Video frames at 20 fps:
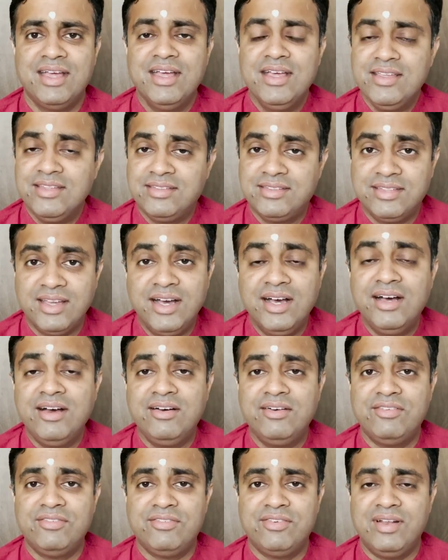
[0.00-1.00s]

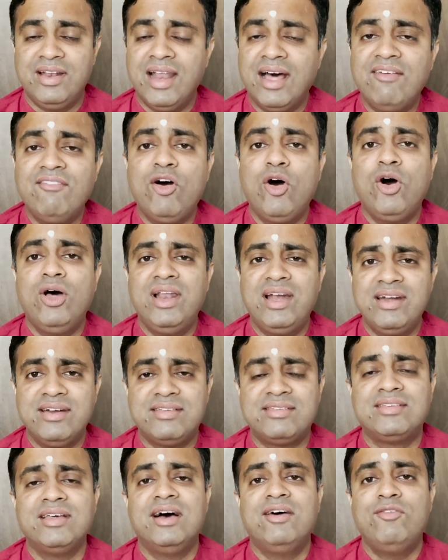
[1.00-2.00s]
Serve, love all and
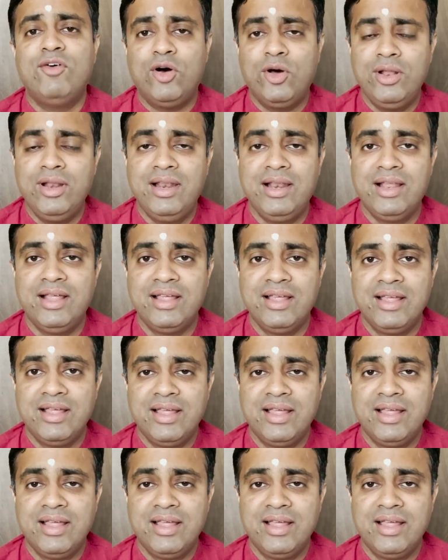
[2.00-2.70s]
serve all.